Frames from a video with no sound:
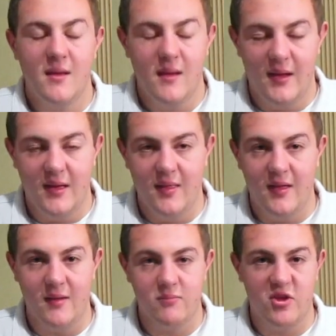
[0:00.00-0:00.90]
And,
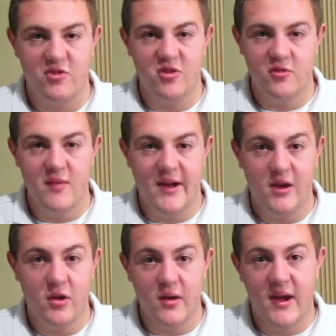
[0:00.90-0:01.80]
like, that's just not
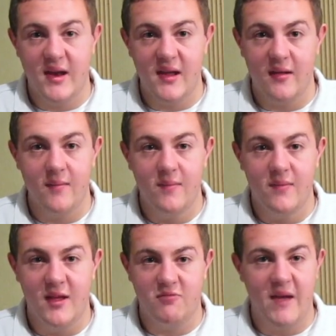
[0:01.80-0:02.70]
a good idea.
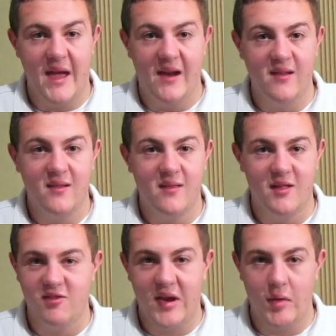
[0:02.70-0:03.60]
That's bad.
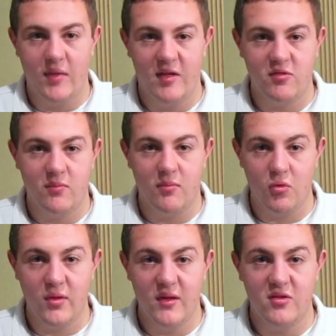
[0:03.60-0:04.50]
That's terrible. That's
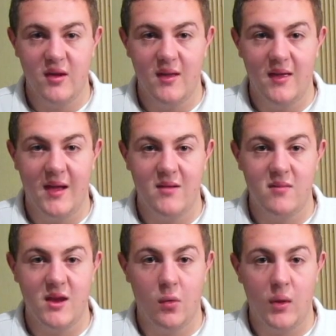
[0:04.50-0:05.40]
really,
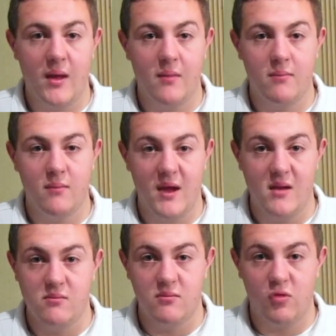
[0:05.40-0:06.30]
and in a way,
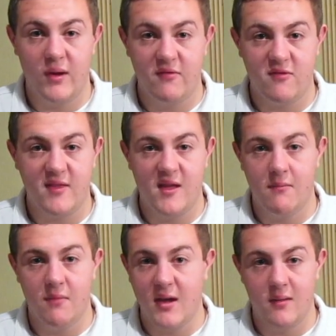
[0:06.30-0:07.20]
and quite frankly,
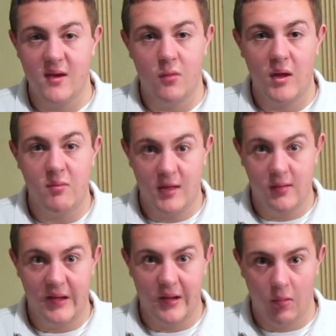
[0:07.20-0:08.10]
it might, in a way, be
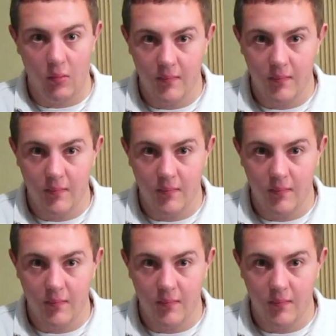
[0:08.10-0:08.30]
illegal.